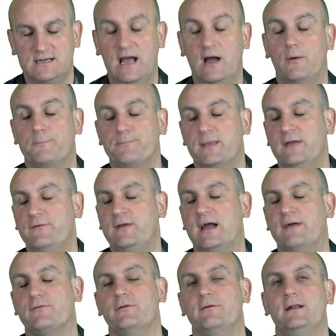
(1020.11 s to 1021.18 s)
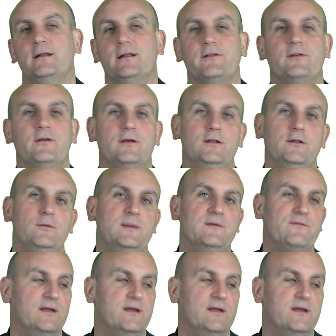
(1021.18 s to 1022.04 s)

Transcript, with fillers: Now, if you haven't already done so, can you do me a